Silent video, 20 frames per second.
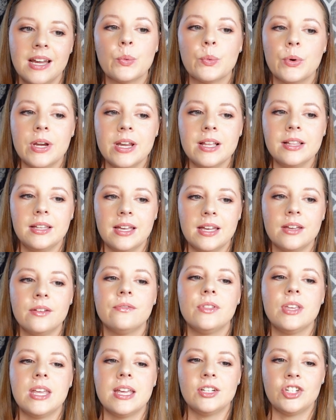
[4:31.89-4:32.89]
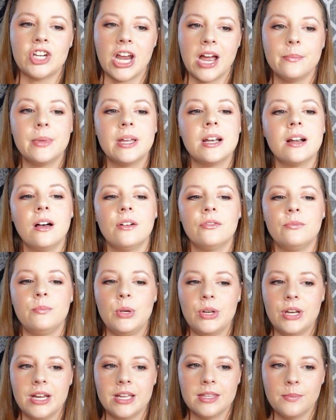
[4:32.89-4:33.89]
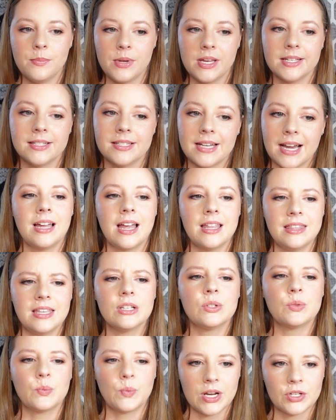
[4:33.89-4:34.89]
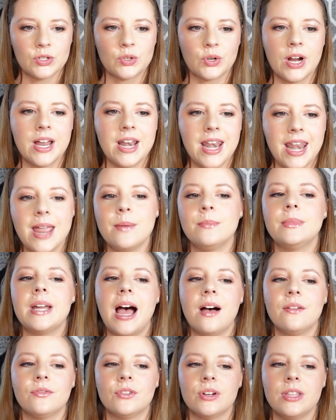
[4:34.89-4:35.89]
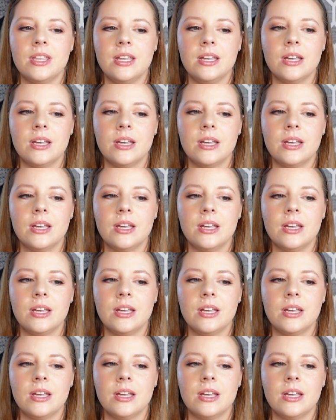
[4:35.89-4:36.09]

Relive the enchantment of Beauty and the Beast at this restaurant named after the